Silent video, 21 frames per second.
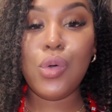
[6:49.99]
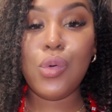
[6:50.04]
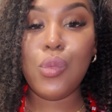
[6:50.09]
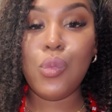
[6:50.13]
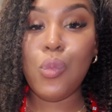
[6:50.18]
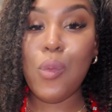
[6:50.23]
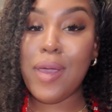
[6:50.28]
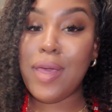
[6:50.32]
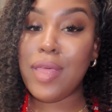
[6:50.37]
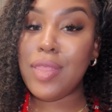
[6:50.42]

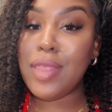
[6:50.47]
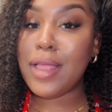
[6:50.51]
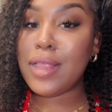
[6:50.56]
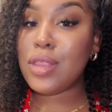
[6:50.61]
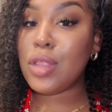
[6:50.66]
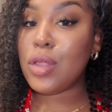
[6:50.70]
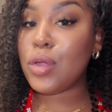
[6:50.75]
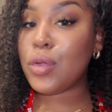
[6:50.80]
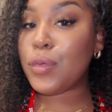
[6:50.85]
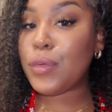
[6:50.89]
way
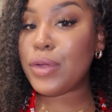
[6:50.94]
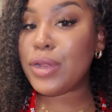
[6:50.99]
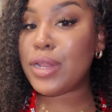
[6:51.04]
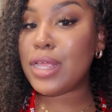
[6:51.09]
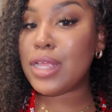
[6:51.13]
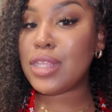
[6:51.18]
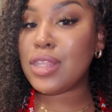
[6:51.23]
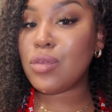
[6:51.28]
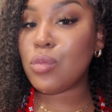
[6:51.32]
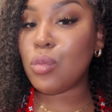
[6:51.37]
that the
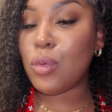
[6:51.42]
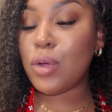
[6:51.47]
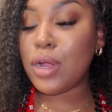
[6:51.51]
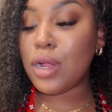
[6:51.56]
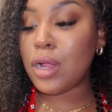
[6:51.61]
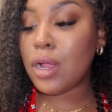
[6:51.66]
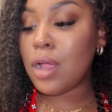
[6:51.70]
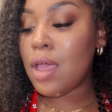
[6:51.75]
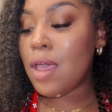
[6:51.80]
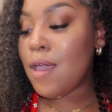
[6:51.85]
ingredients
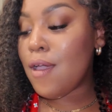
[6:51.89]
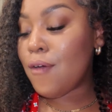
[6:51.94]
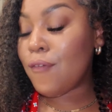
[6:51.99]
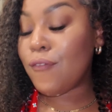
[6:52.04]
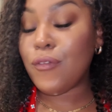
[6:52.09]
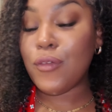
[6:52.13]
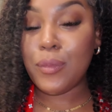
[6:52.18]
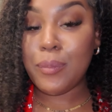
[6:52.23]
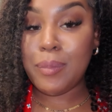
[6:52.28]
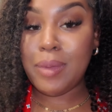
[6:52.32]
were
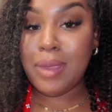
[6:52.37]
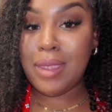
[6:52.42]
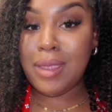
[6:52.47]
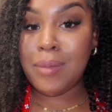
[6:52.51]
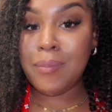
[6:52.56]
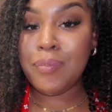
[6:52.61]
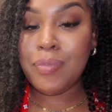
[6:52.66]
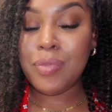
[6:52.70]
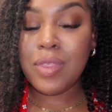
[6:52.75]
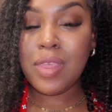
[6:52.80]
for
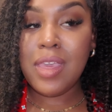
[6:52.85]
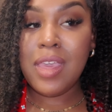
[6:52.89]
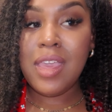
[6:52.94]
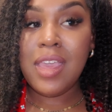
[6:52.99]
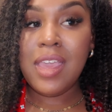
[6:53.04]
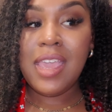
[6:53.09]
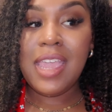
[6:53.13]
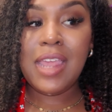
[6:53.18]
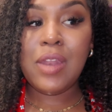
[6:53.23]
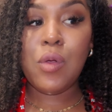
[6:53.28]
me
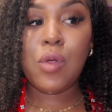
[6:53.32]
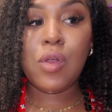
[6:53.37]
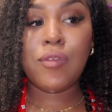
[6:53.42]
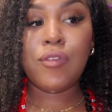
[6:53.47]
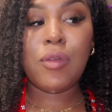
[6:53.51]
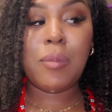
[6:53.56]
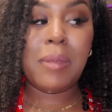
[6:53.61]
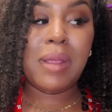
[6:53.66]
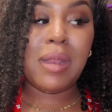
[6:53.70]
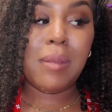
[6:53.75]
in order
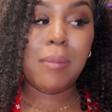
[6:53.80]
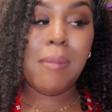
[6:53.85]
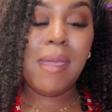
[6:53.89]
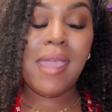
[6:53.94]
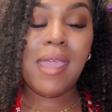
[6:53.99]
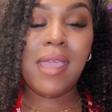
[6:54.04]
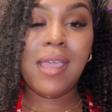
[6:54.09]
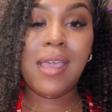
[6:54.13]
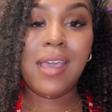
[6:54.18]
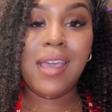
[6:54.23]
for me to
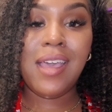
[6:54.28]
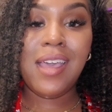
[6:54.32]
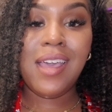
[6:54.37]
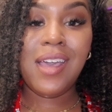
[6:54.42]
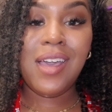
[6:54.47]
make